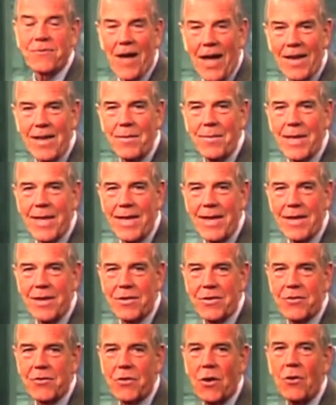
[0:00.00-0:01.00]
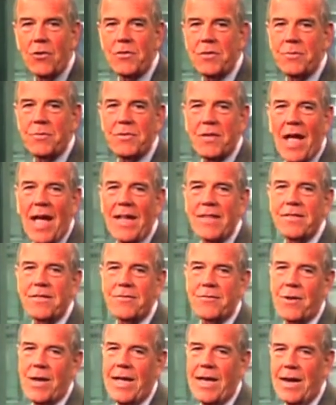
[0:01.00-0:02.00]
finally beginning to show some signs
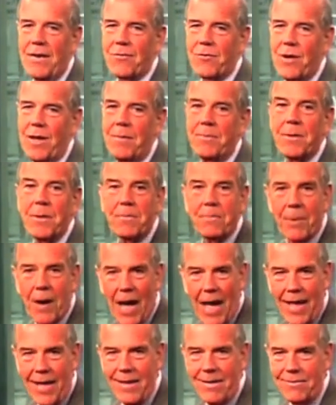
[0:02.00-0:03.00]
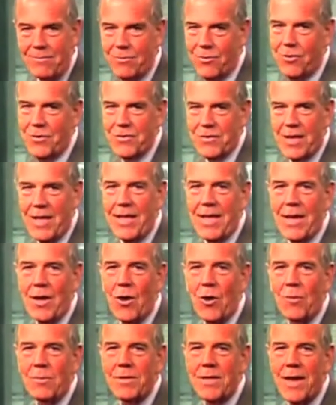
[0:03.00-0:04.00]
of recovery, but buying or selling a
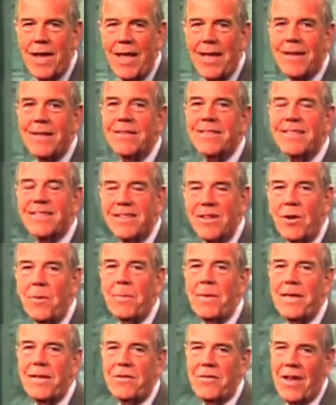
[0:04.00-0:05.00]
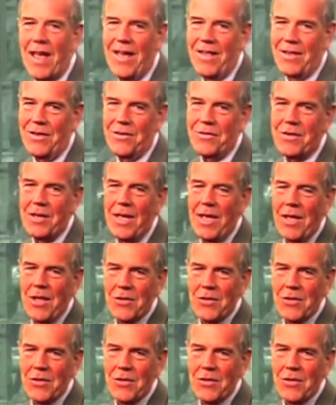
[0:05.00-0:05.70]
home today can still be a challenge.